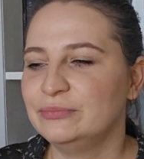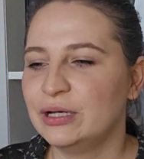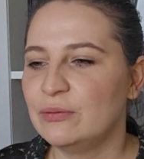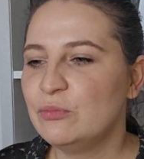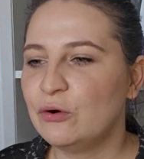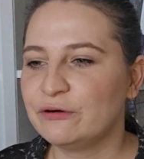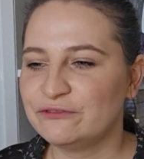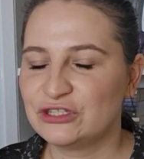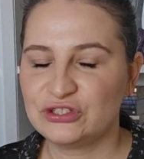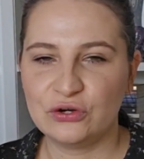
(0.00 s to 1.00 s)
more of the
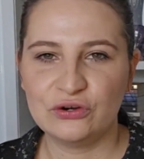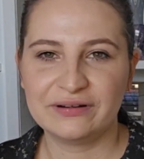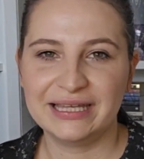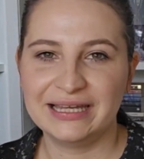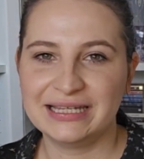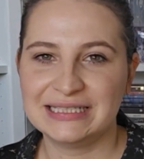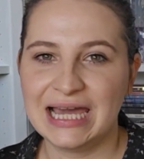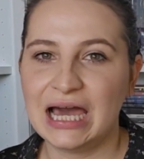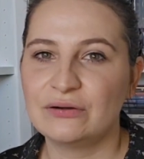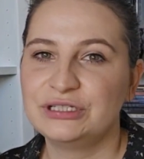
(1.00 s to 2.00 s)
story and
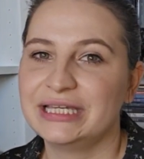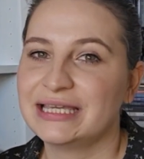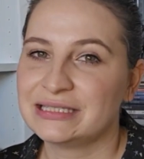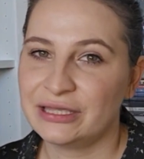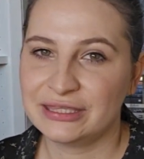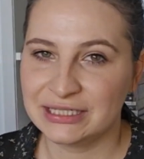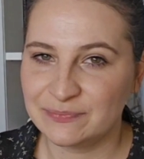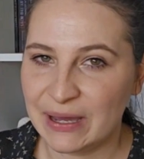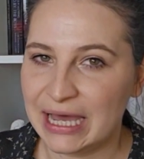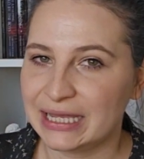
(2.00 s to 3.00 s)
how she gets her things
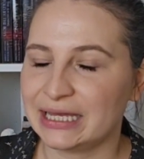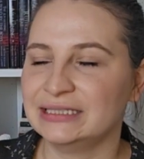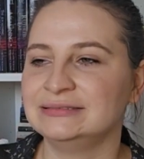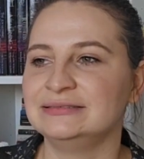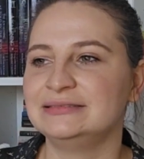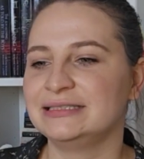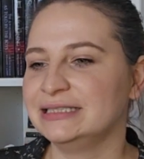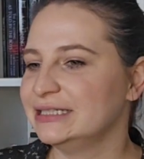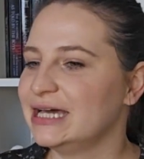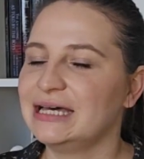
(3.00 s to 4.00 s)
back, and
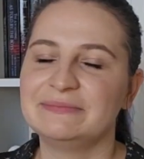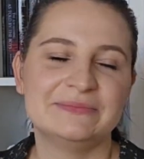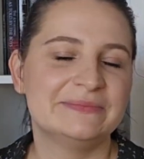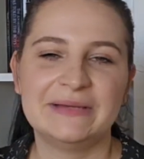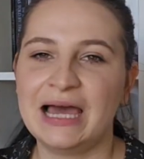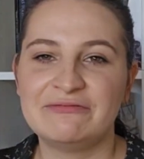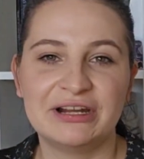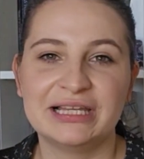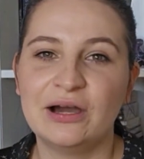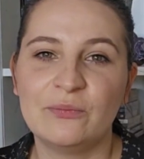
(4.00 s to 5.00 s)
I
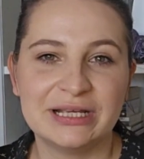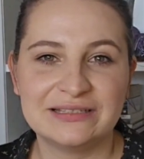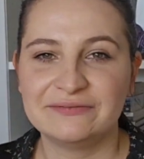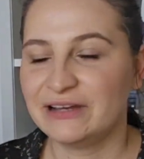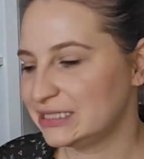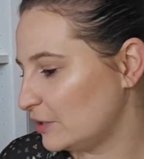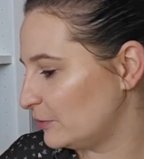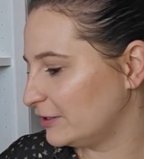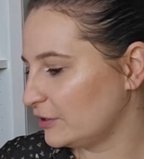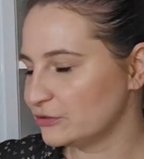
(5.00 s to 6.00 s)
really can't wait to find out where
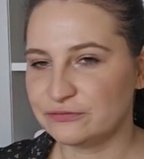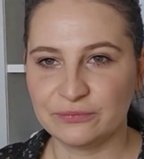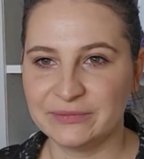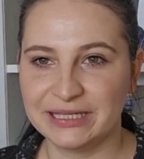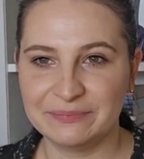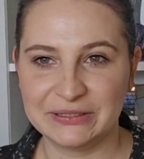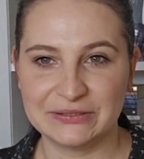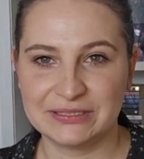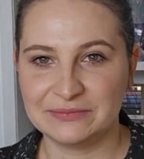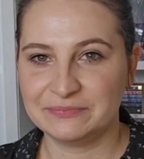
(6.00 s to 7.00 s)
it goes from there,
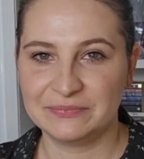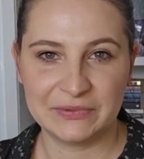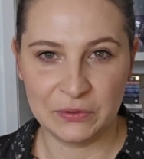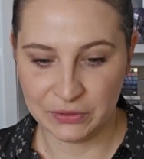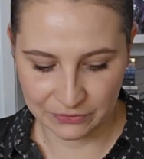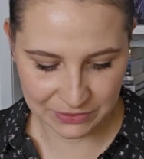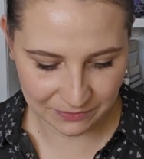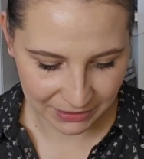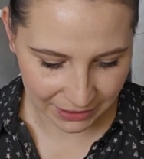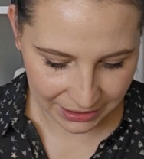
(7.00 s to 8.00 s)
because who knows.
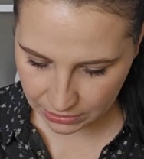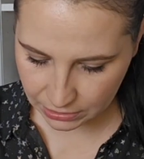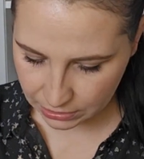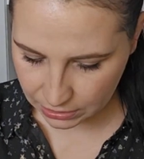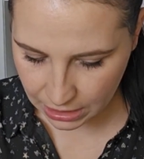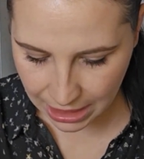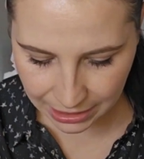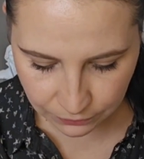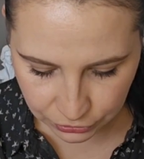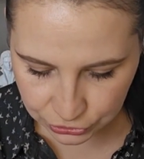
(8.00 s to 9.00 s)
I
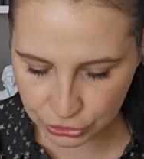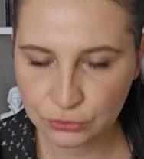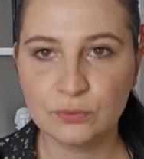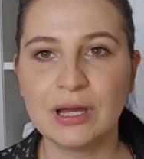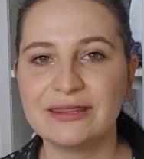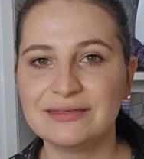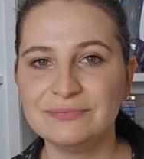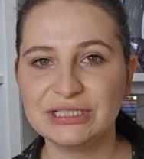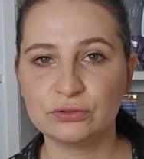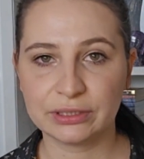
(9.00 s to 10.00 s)
will do the
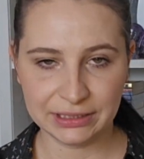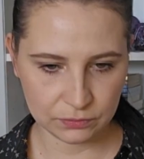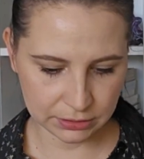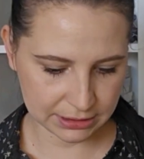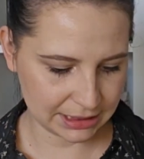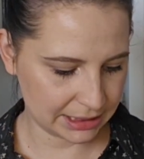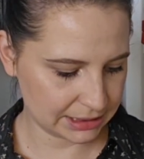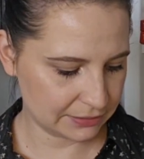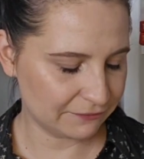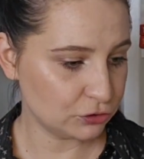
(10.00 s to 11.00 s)
middle grade ones next.
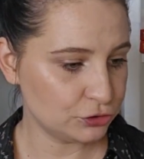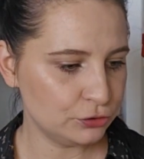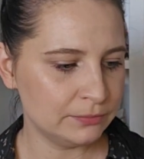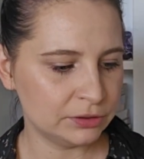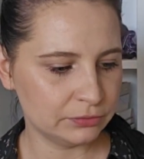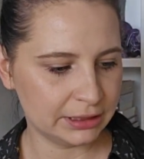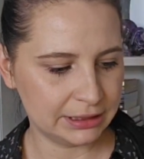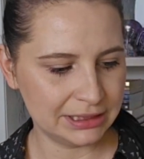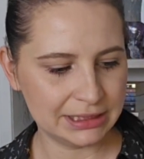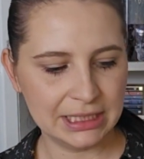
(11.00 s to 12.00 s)
So I've got 2 middle
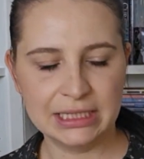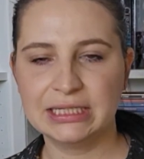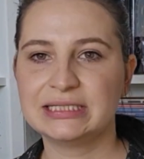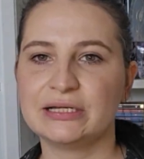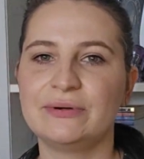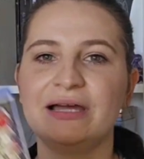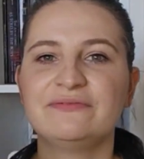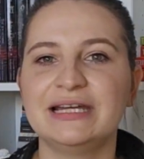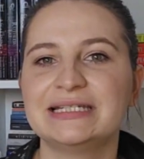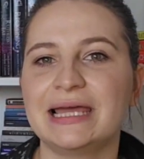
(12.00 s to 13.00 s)
grade. So I
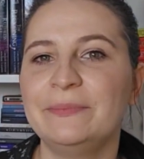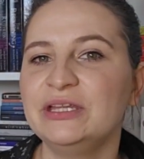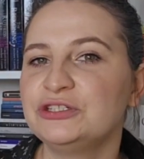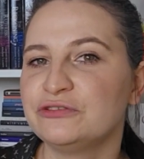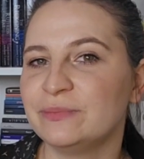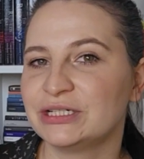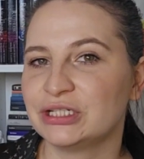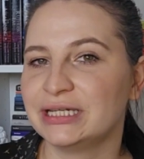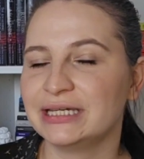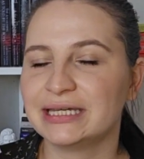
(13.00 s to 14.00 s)
read A Pinch of
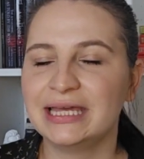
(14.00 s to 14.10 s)
Magic.